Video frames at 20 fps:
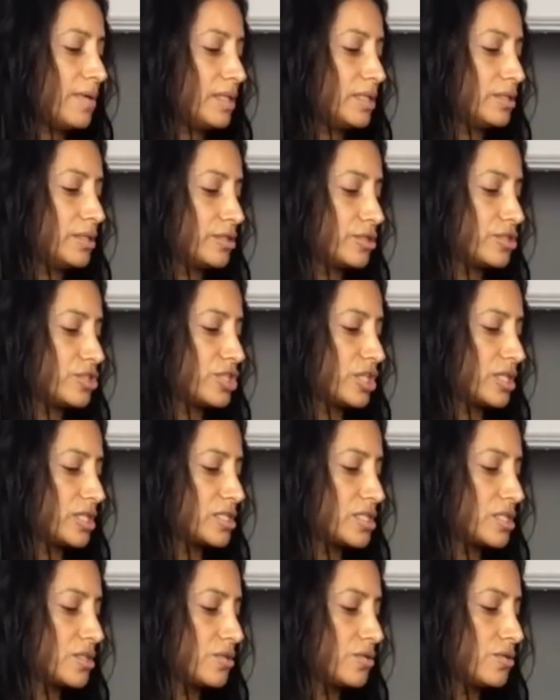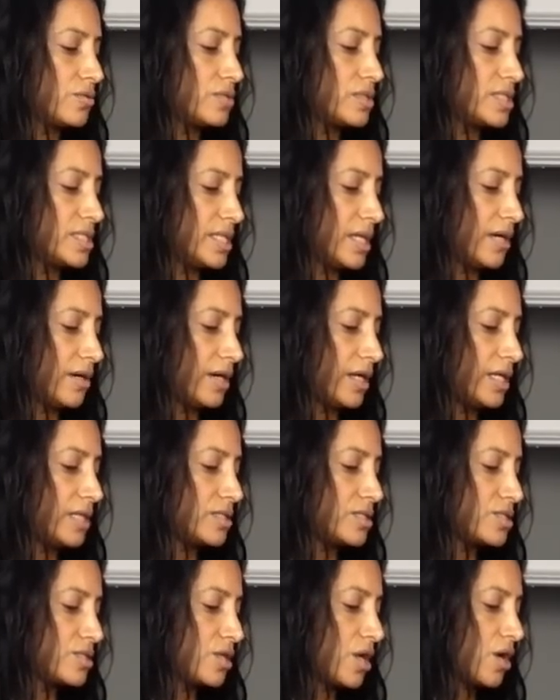allergic to dairy,
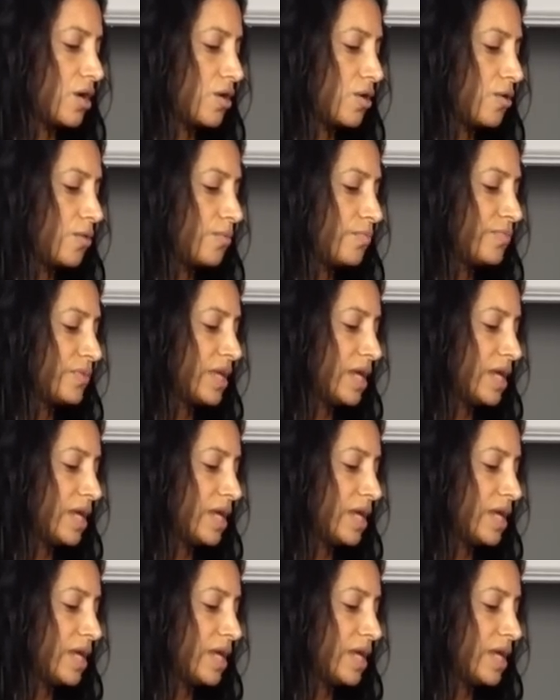so